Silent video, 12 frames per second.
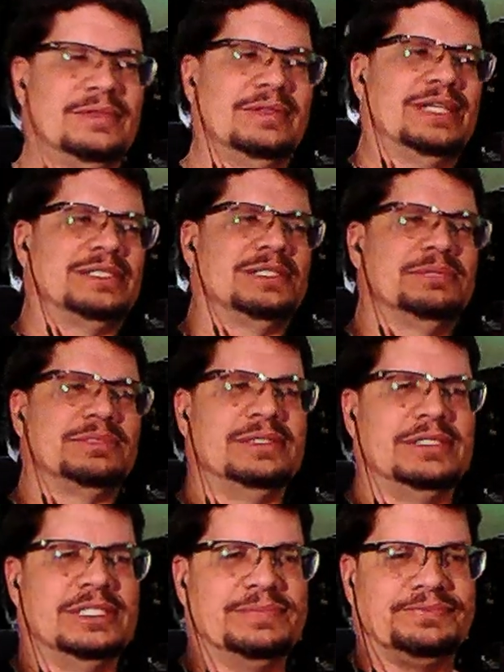that's
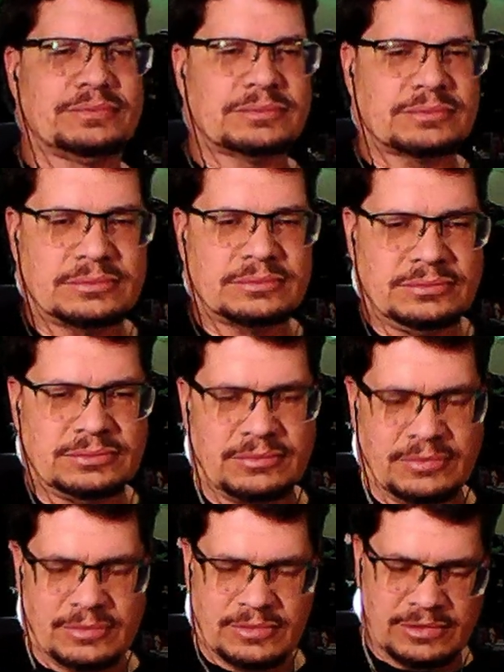something that
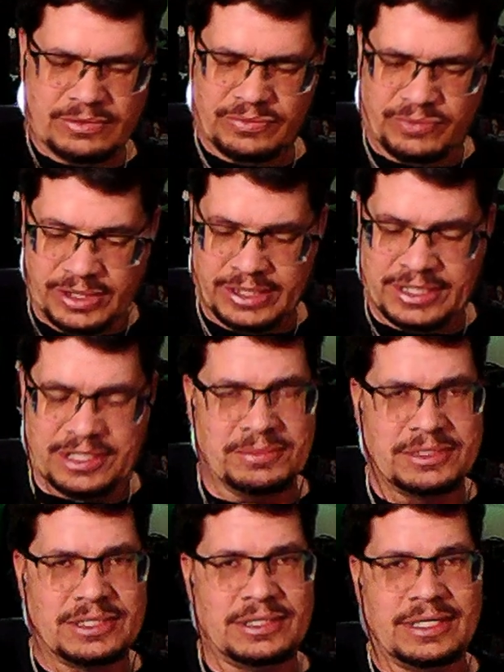really
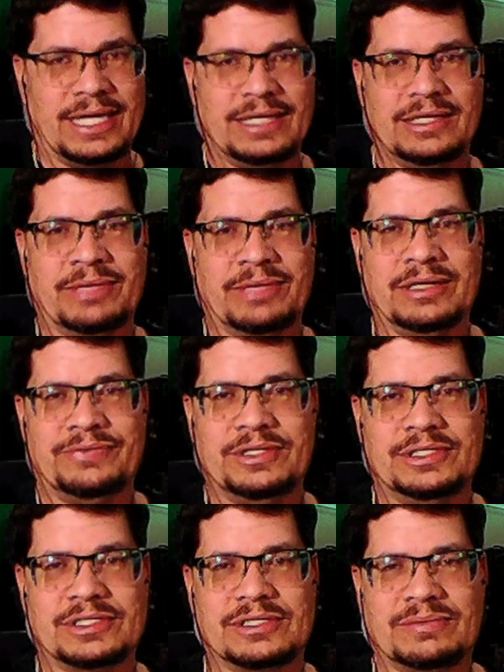comes in handy, man, if you
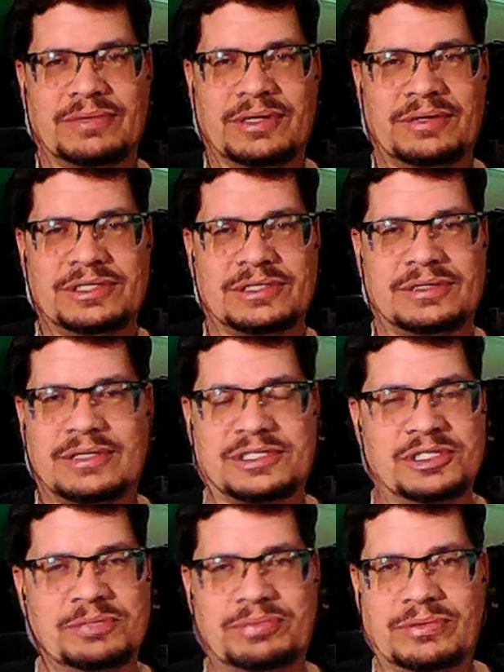just, it's just the
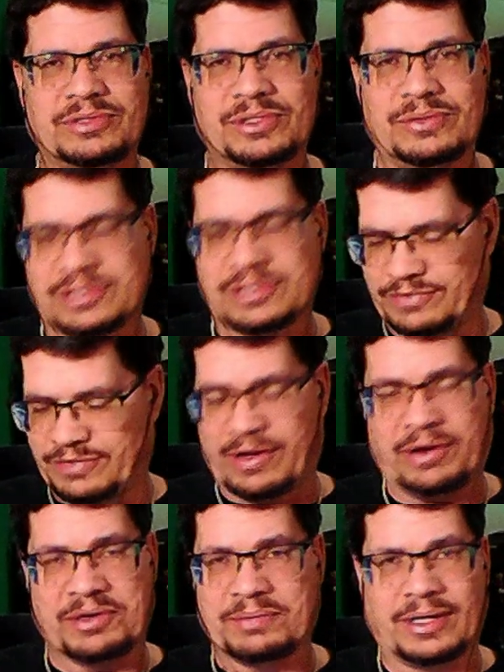simple use of the
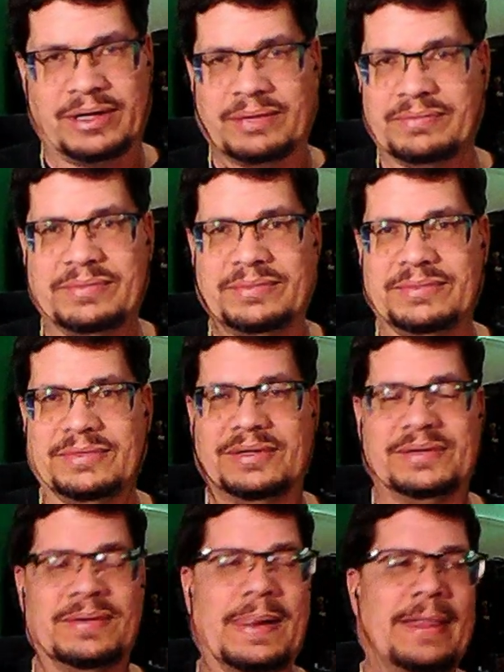volume knob, you
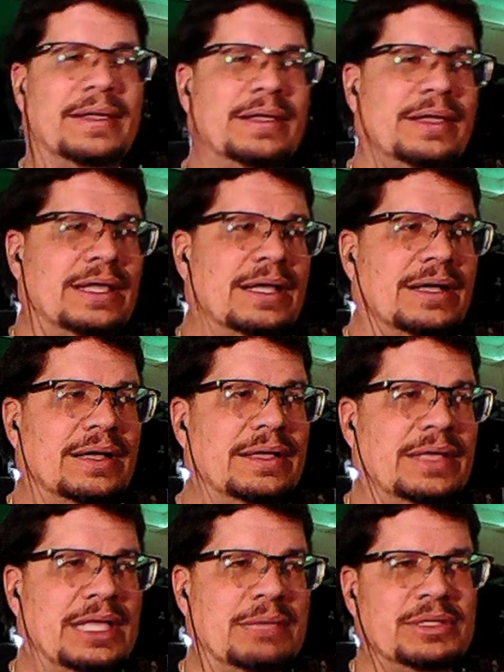know,
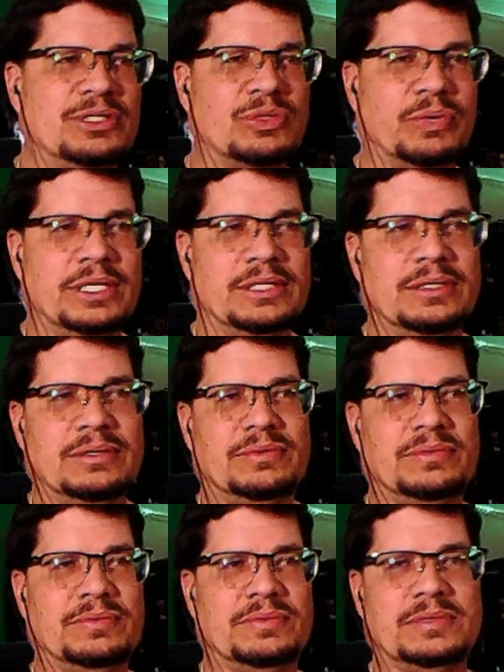in between
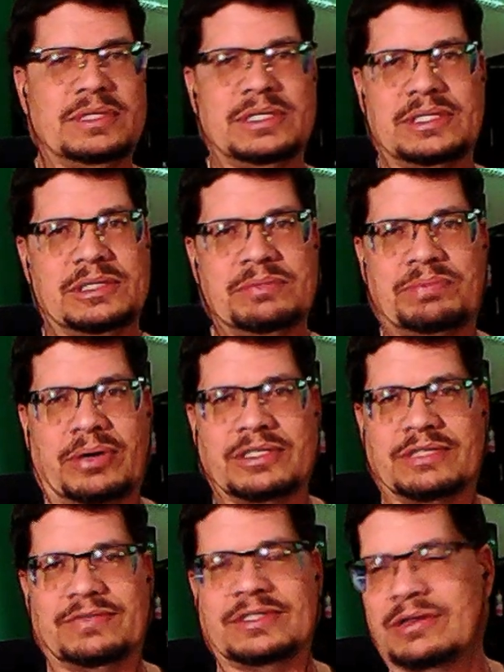
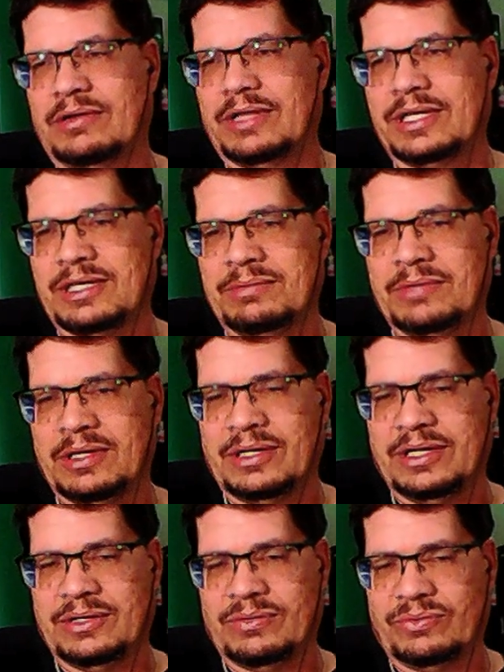parts of a song, like
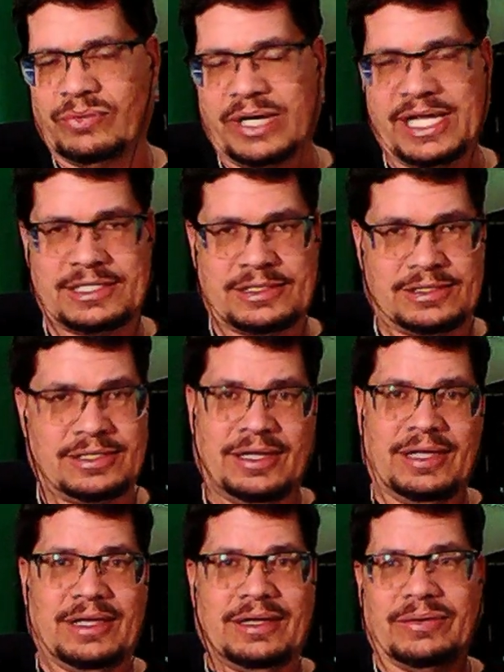in rests
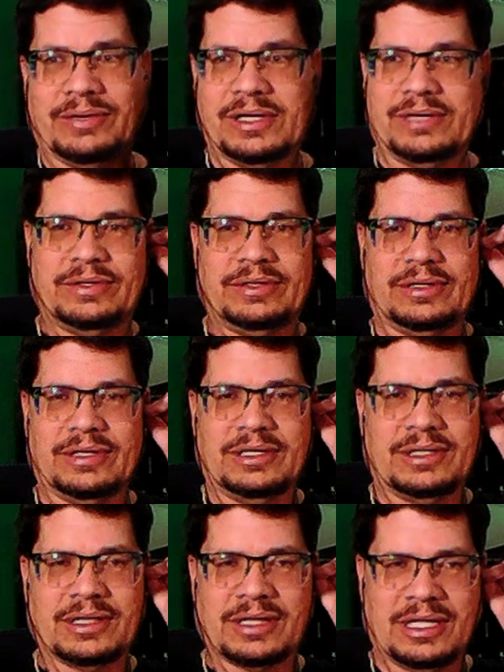or whatever.